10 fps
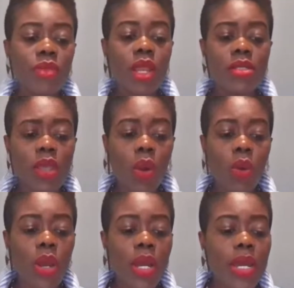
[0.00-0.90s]

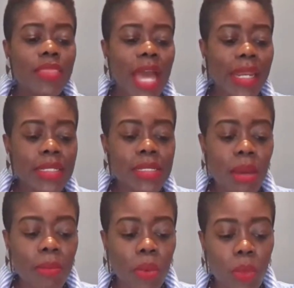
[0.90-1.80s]
So that is
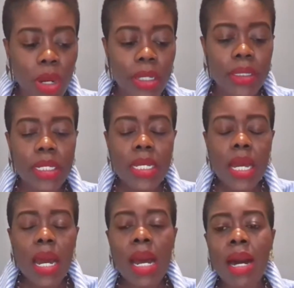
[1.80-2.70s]
number one.
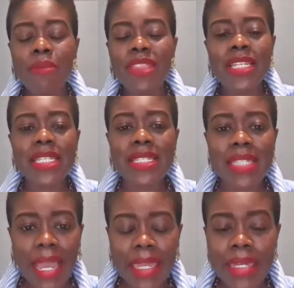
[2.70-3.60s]
The
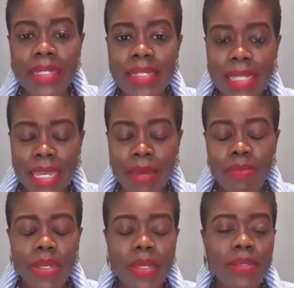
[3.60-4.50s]
second
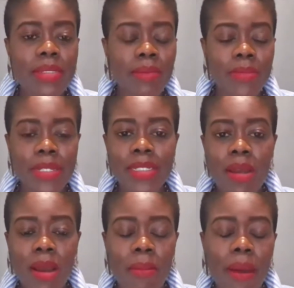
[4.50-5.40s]
tip, something I
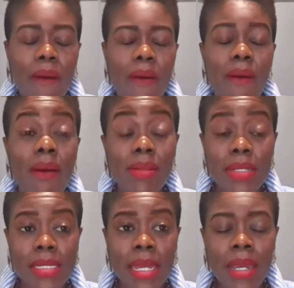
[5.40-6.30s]
talk about all
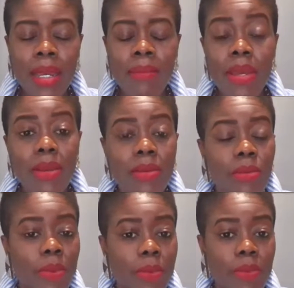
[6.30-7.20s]
the time,
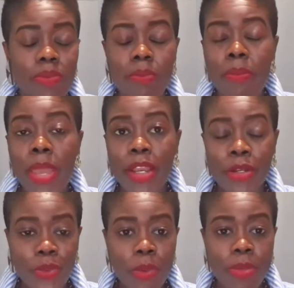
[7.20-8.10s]

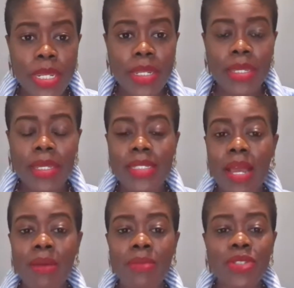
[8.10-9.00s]
bears repeating because
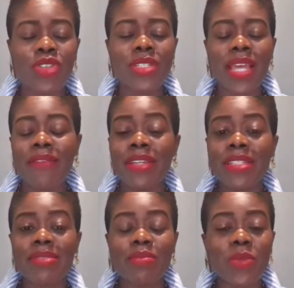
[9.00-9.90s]
I was just
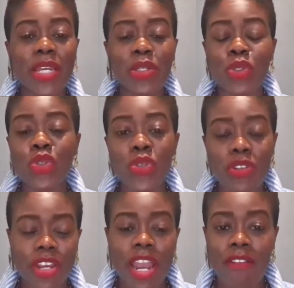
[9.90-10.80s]
having like two
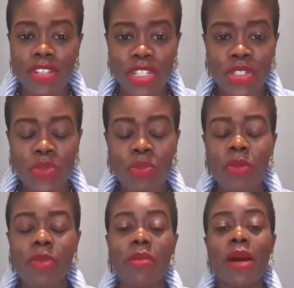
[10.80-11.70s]
different conversations with
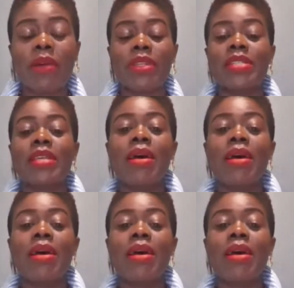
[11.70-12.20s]
people about this.